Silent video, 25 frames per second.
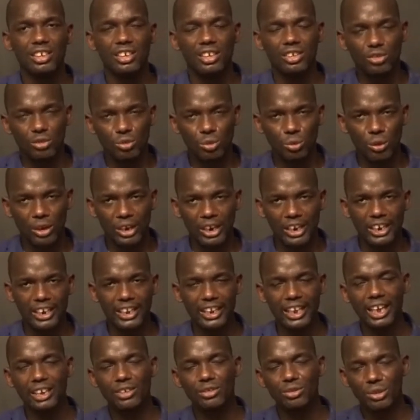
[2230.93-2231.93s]
to
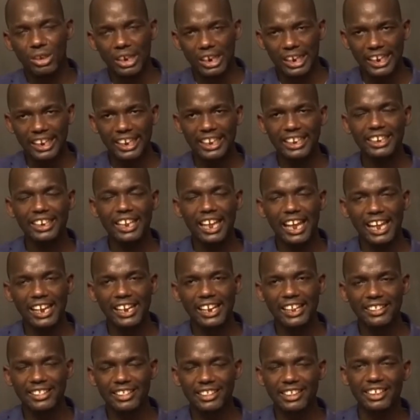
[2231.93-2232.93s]
clean
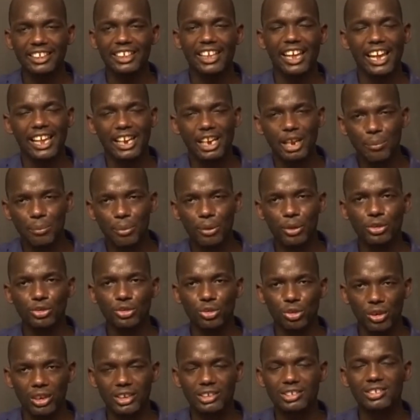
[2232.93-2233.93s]
anything, any
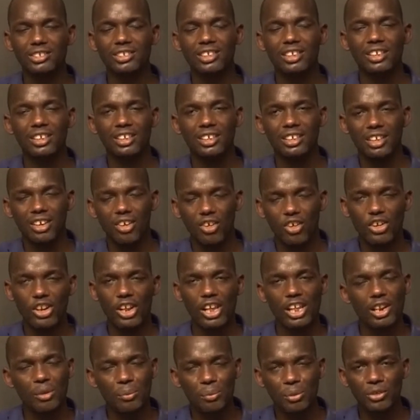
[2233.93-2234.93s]
poisonous
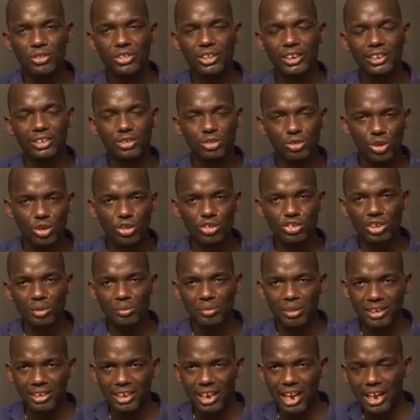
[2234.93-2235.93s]
concept
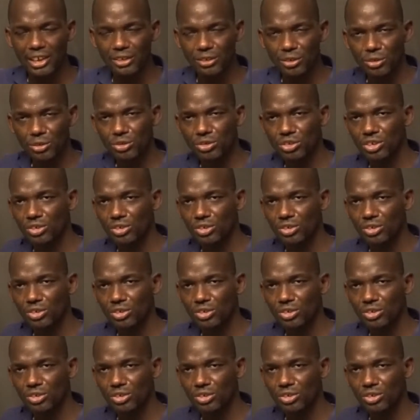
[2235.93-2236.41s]
that I used